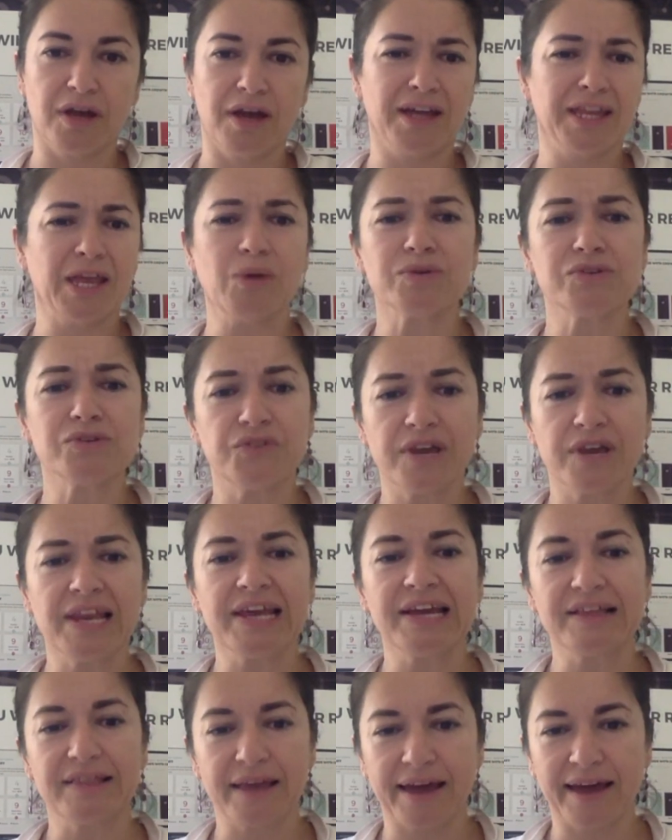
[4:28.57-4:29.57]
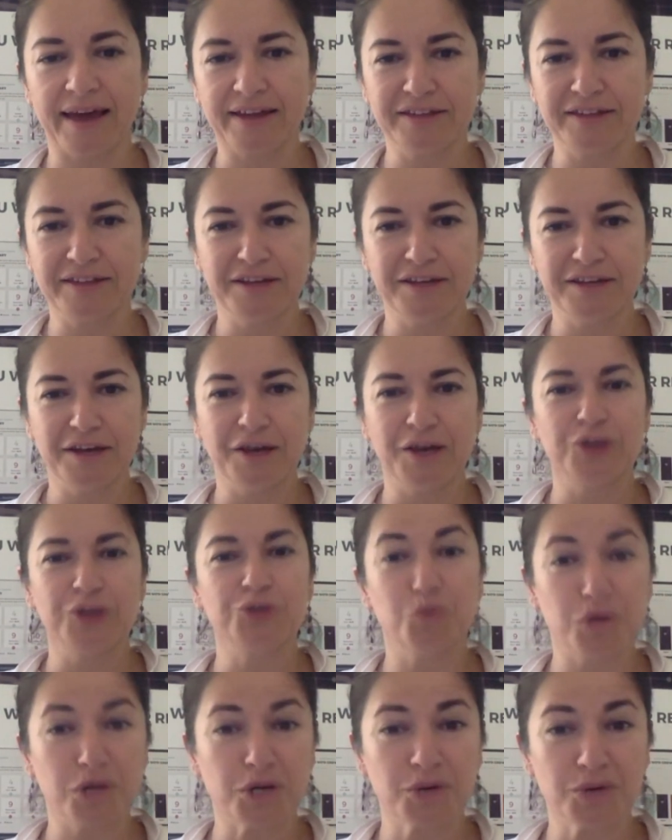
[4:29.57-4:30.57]
And I was really glad to
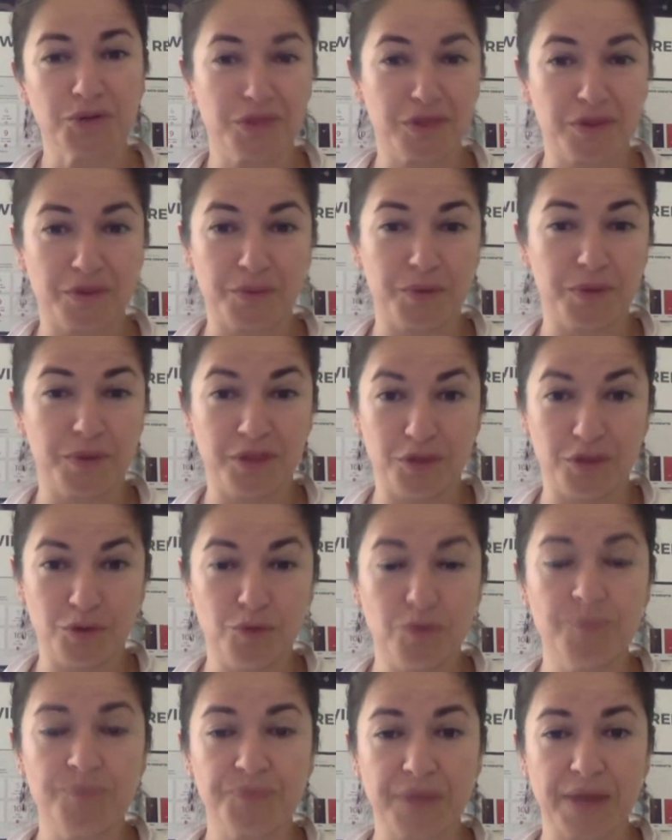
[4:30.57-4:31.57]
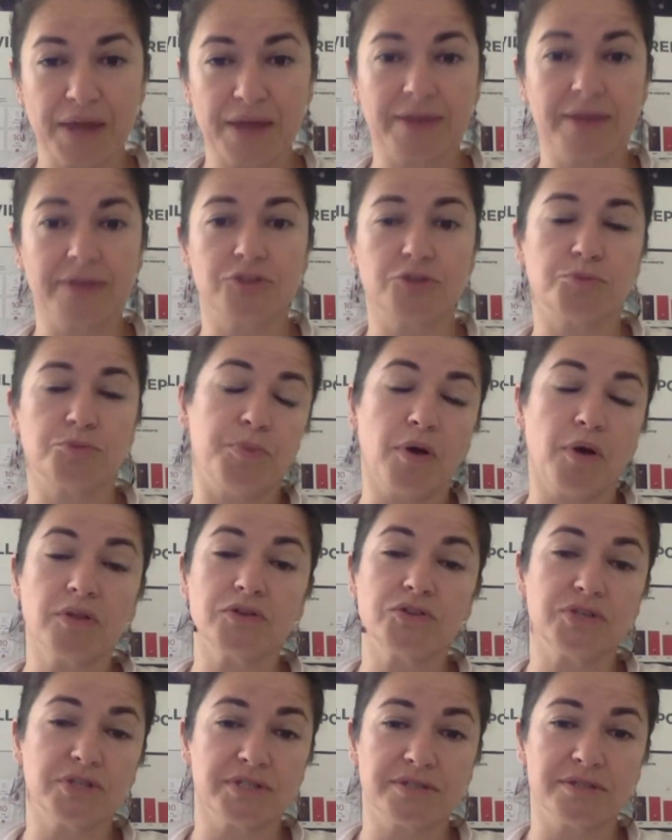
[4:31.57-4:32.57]
work with you, an
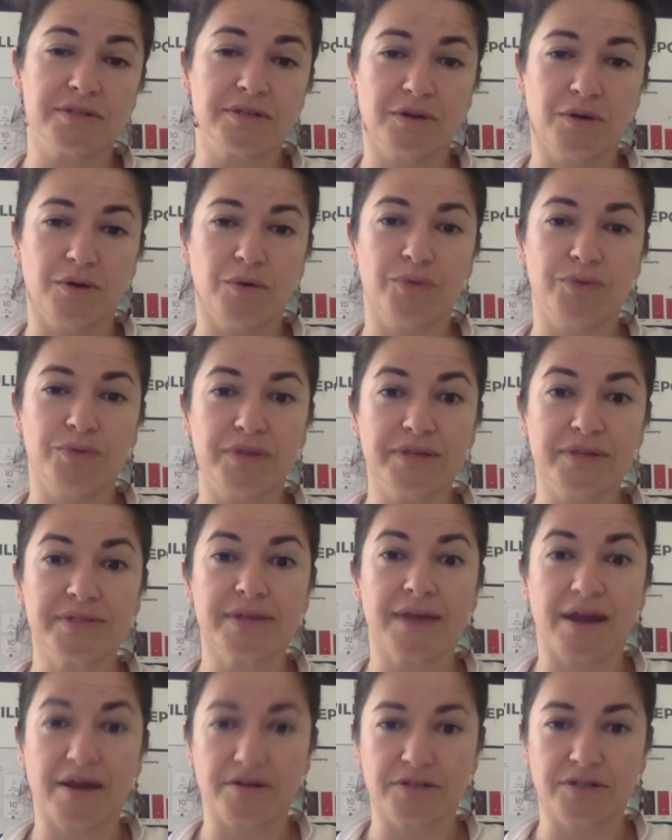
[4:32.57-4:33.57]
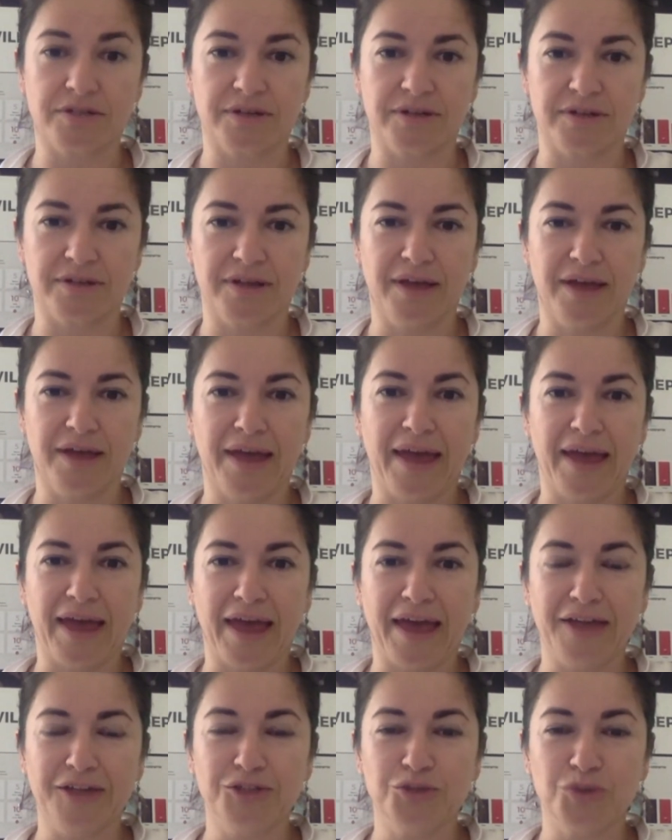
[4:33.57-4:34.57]
anthropologist, on this article
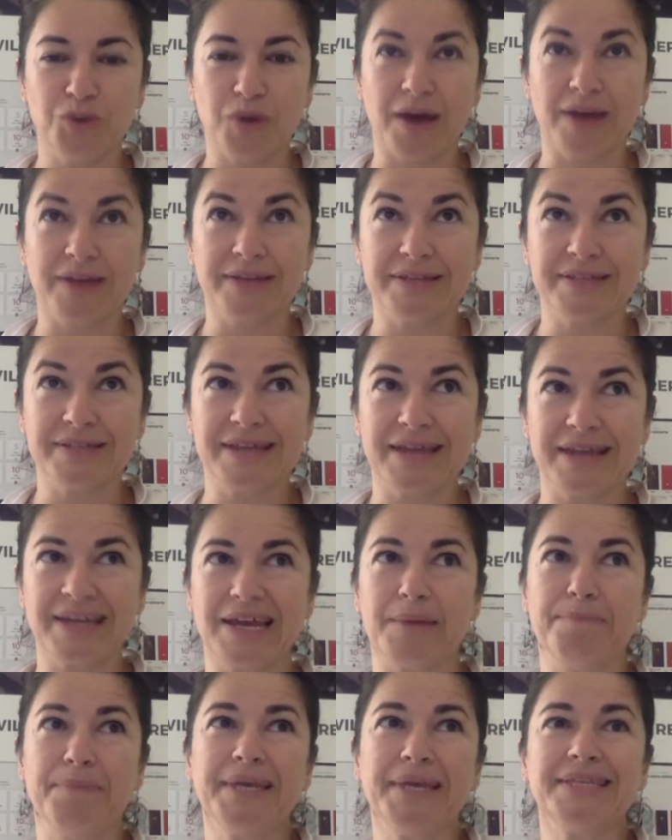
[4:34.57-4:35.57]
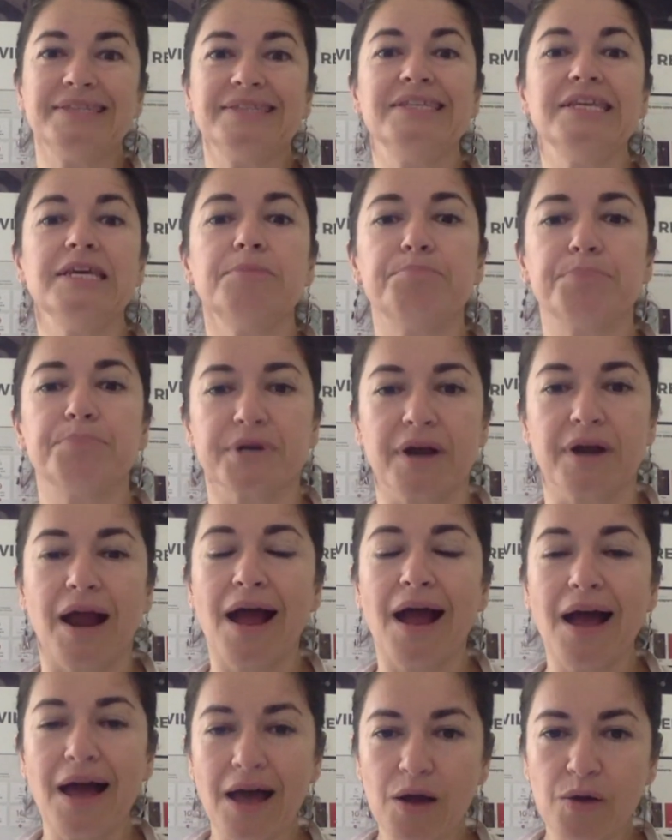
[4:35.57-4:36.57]
and to understand a bit deeper
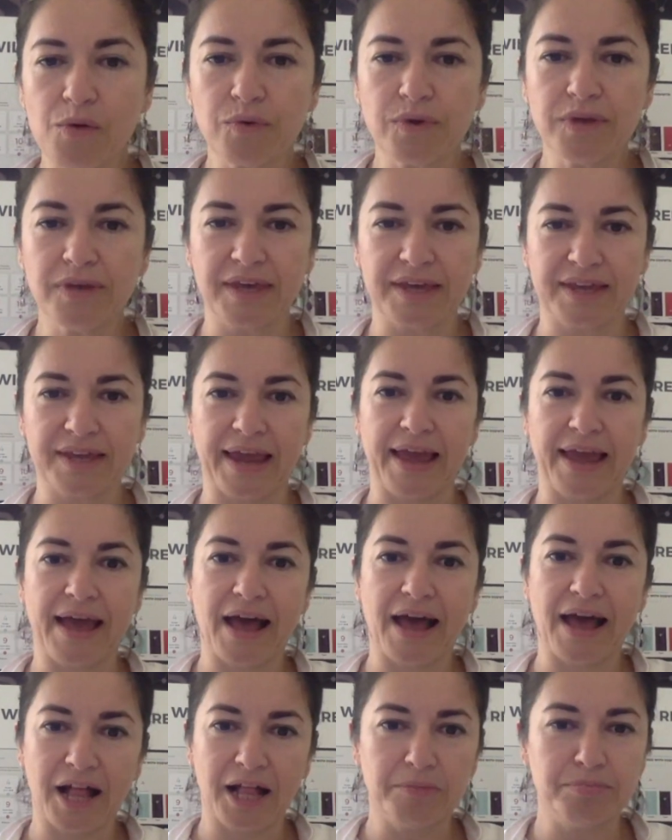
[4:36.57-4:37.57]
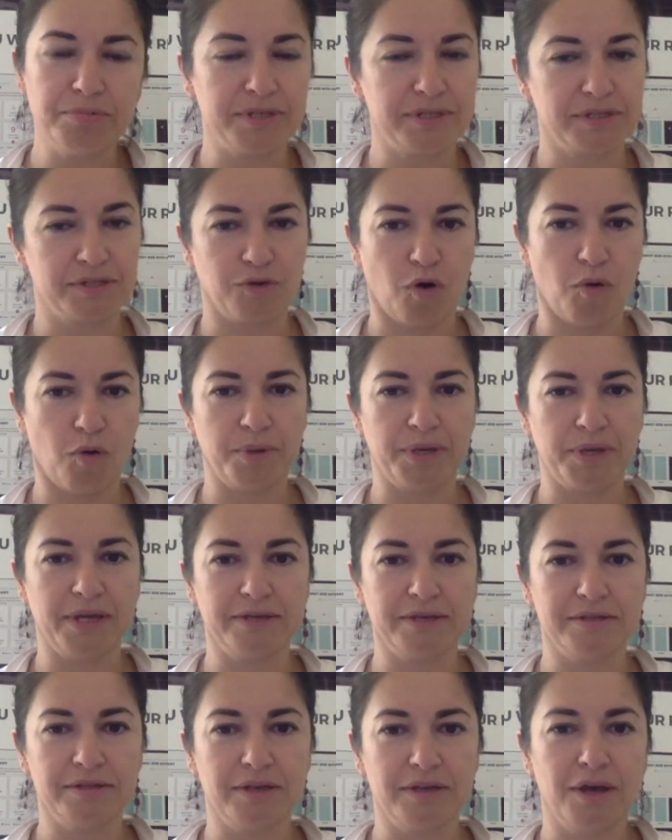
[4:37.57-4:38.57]
how can I help these
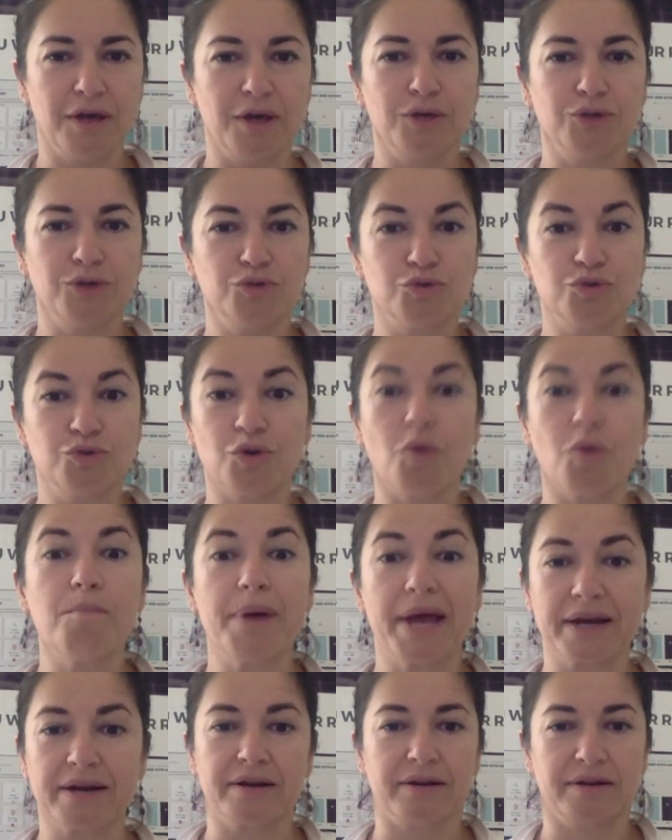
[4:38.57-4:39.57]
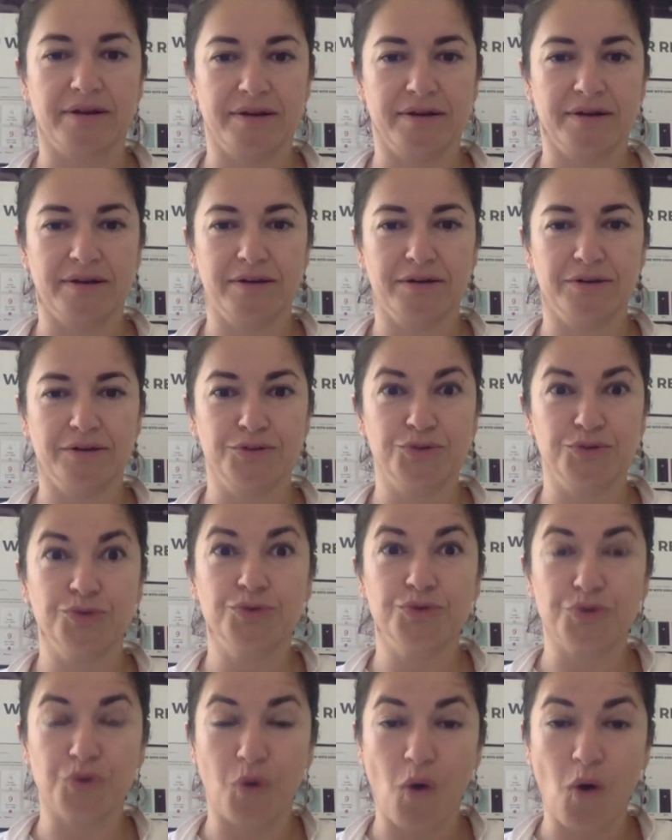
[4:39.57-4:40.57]
companies to grow better, to
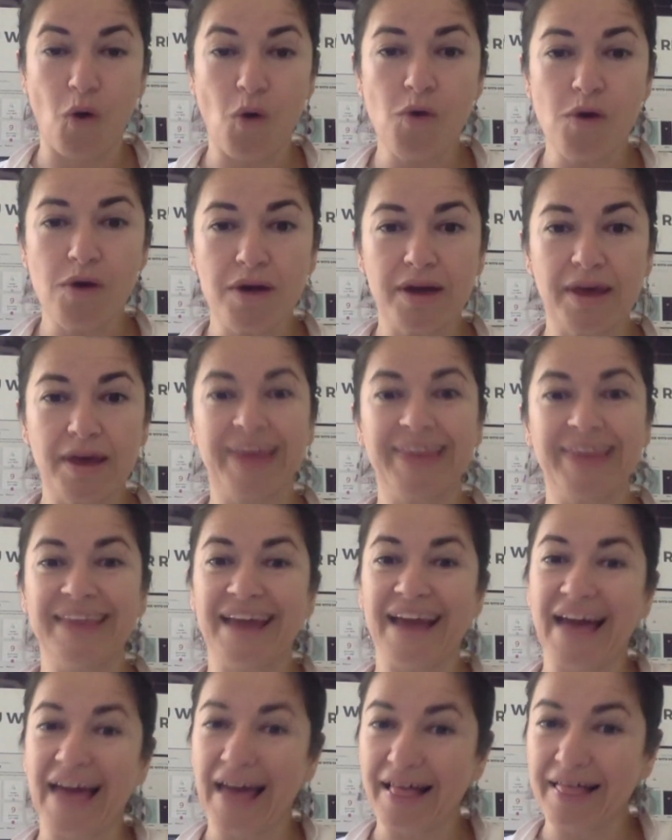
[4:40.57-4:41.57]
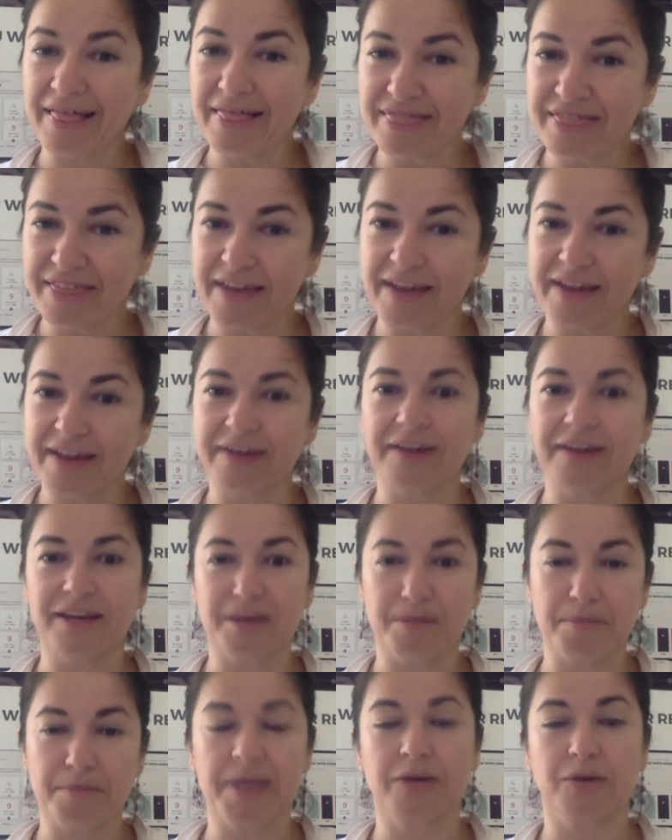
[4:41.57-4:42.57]
grow in a healthier and
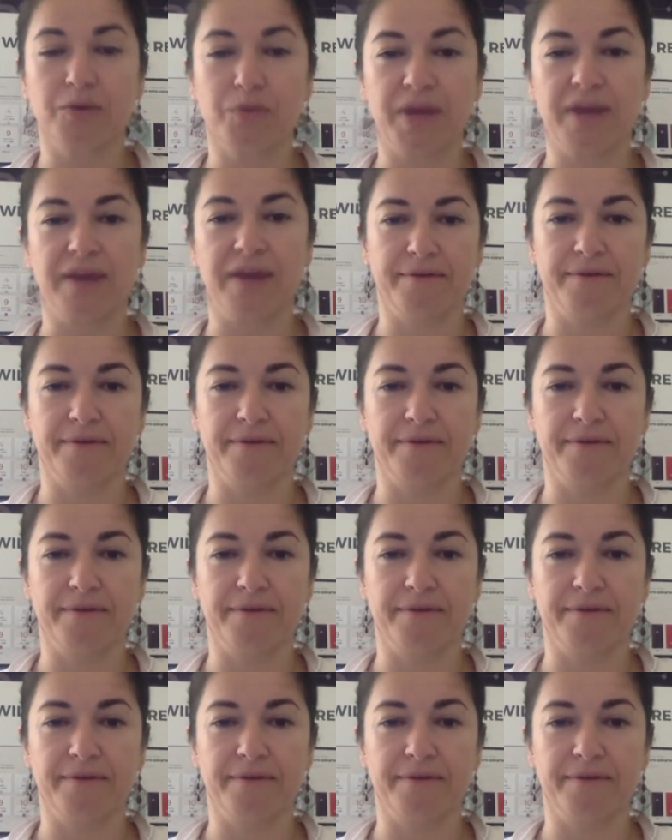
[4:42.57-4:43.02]
a better way.